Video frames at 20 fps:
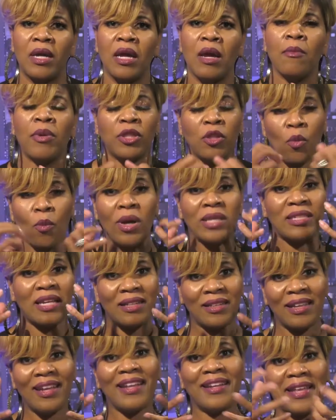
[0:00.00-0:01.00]
But the ones that
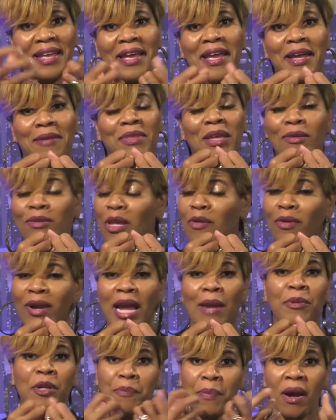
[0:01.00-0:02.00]
did came, they were
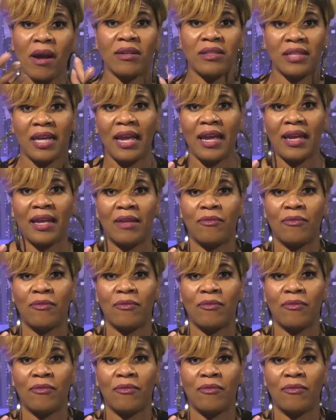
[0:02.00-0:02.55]
able to partake.